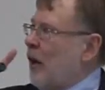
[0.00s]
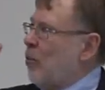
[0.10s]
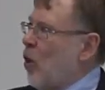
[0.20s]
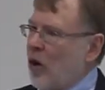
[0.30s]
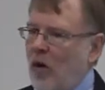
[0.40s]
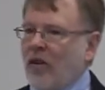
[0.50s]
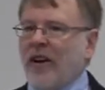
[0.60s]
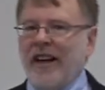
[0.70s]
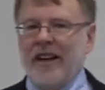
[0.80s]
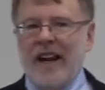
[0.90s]
Moreover,
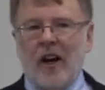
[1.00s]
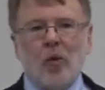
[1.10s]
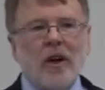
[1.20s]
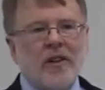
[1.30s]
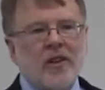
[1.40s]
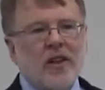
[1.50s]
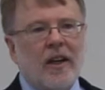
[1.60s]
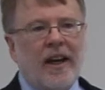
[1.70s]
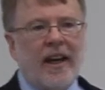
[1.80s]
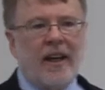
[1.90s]
it now runs
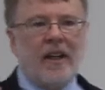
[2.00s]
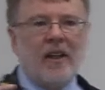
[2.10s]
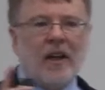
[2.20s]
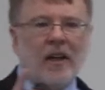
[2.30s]
a